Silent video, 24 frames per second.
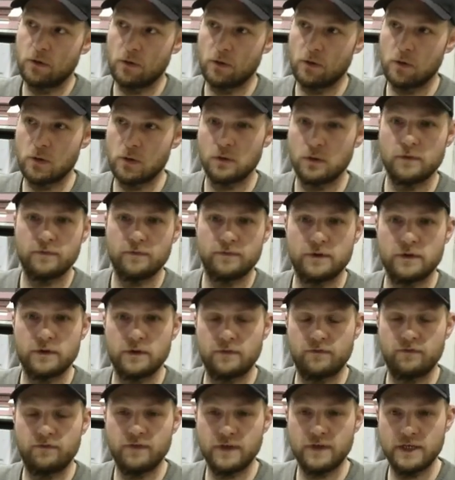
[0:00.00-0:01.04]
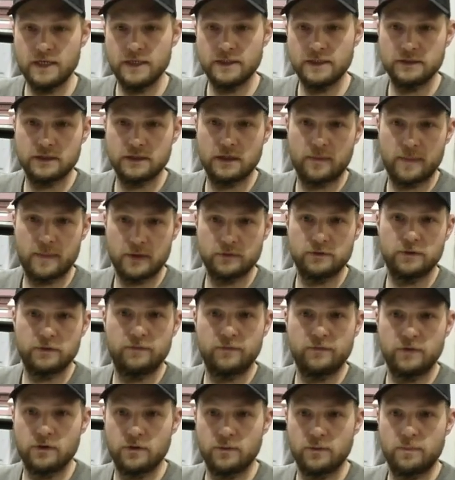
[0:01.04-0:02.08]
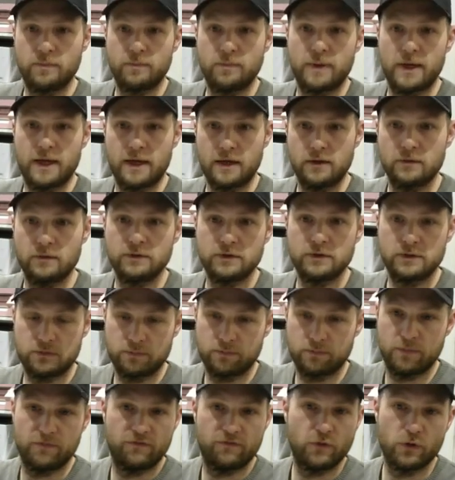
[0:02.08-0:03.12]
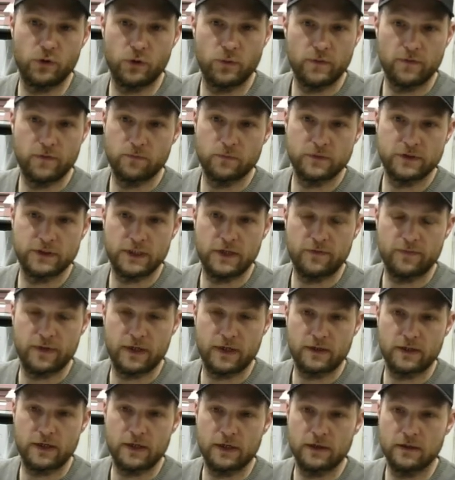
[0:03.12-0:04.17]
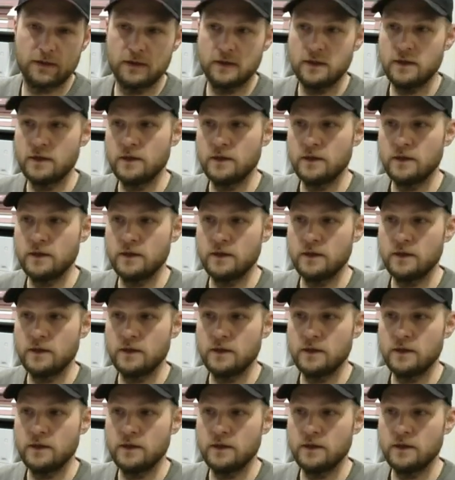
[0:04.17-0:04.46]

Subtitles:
all of the fees come out of your payouts before you even receive anything.